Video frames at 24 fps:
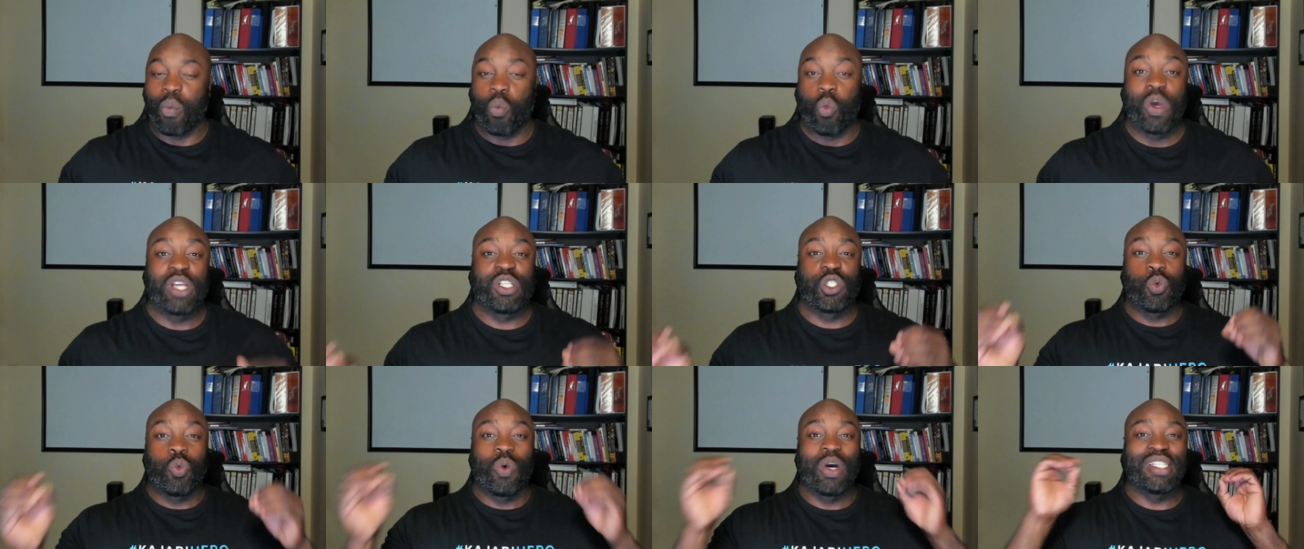
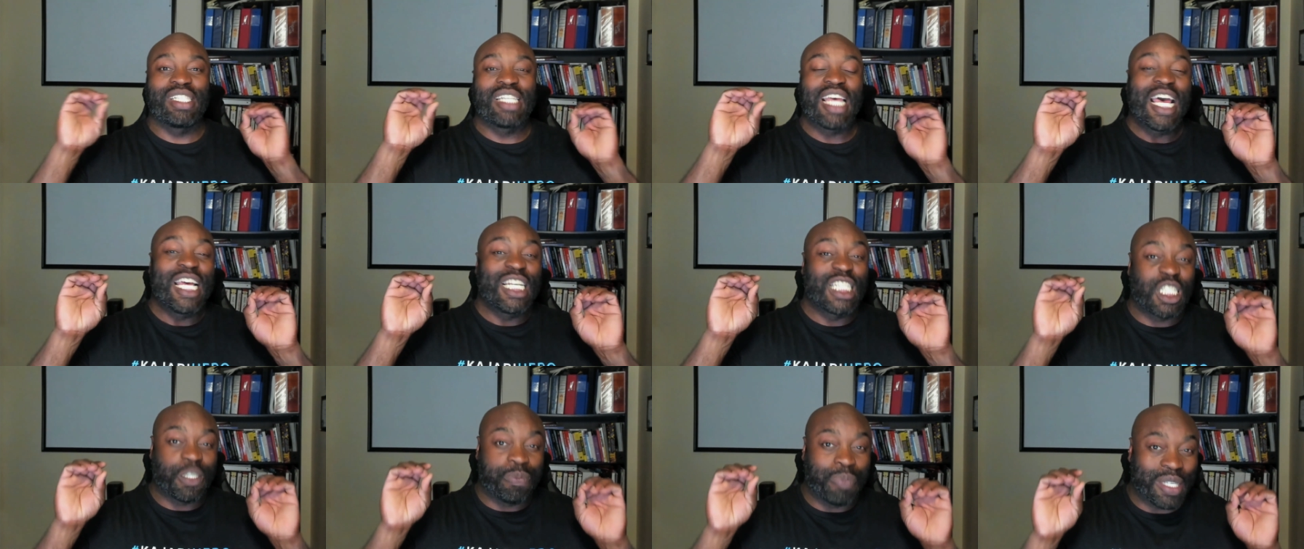which was
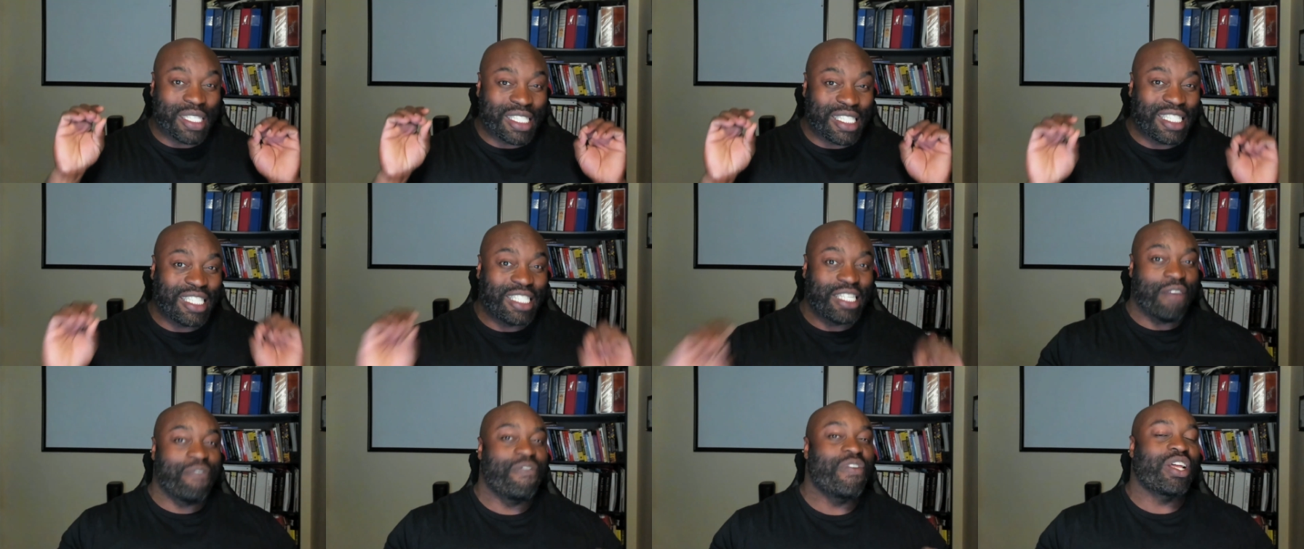
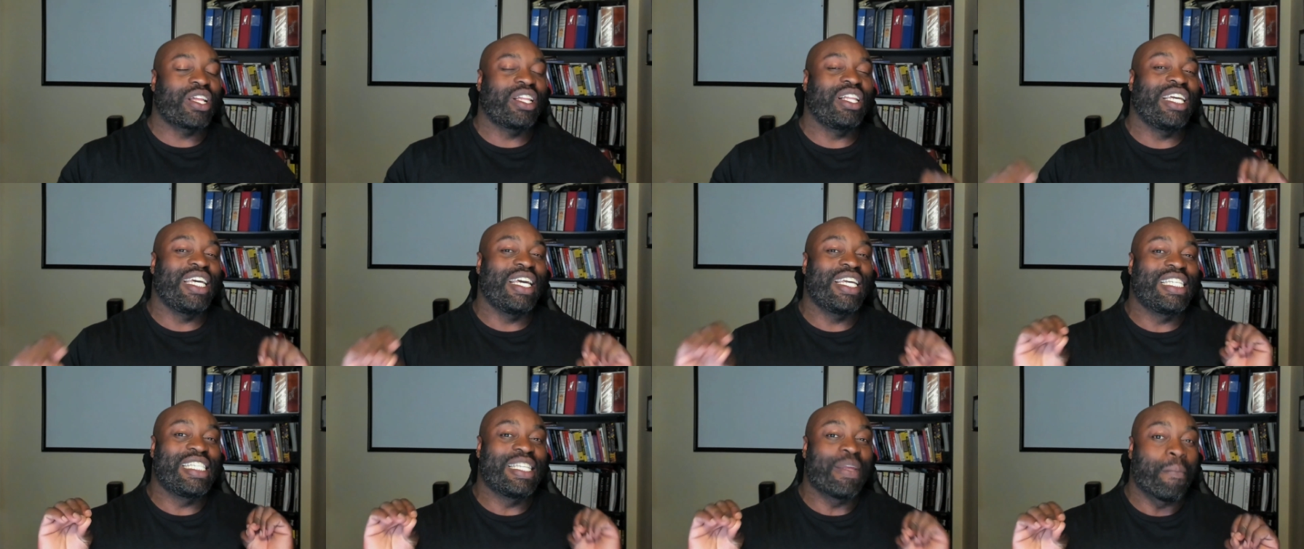
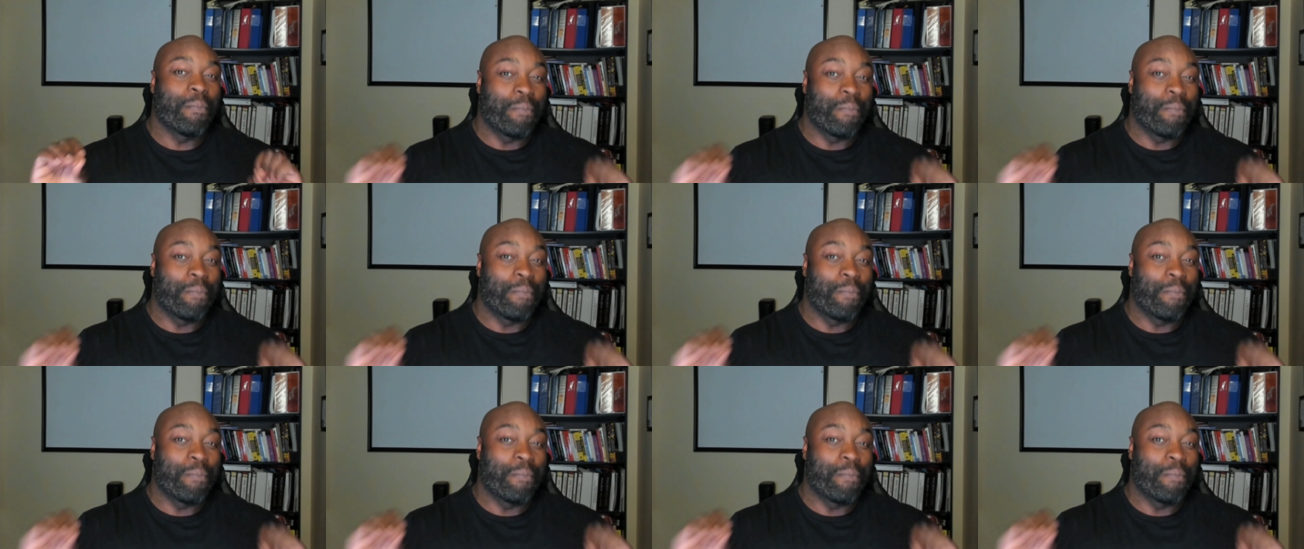specifically